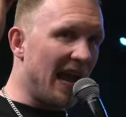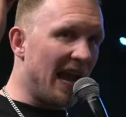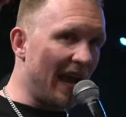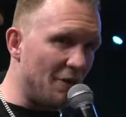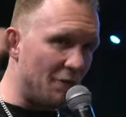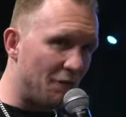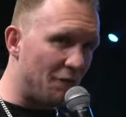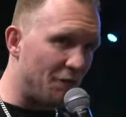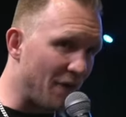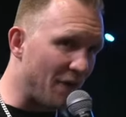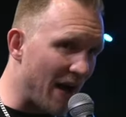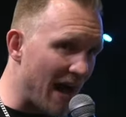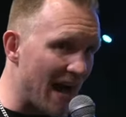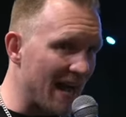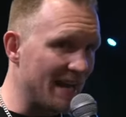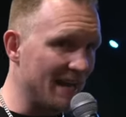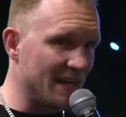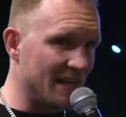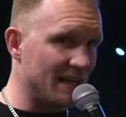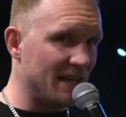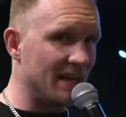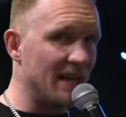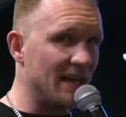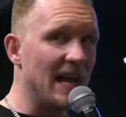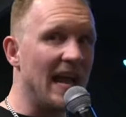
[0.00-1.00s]
and
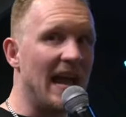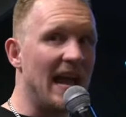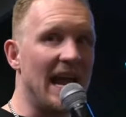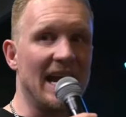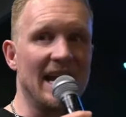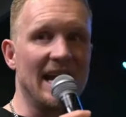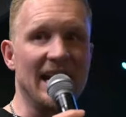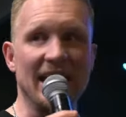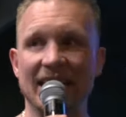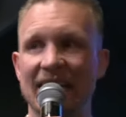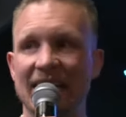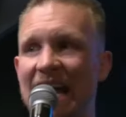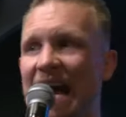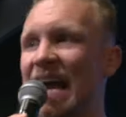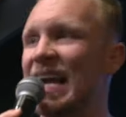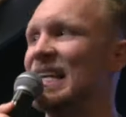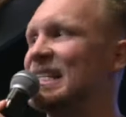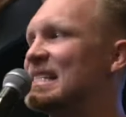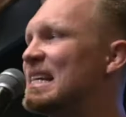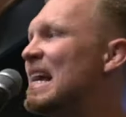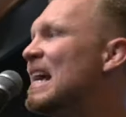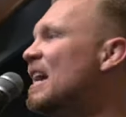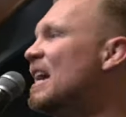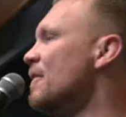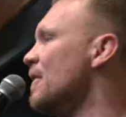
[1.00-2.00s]
fire, and ignite
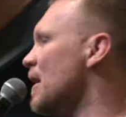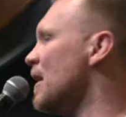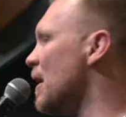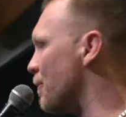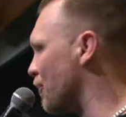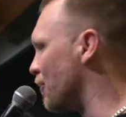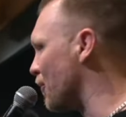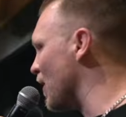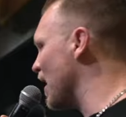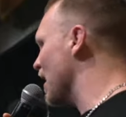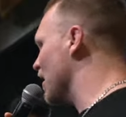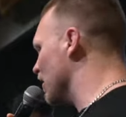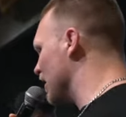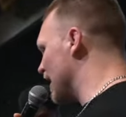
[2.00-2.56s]
their prayer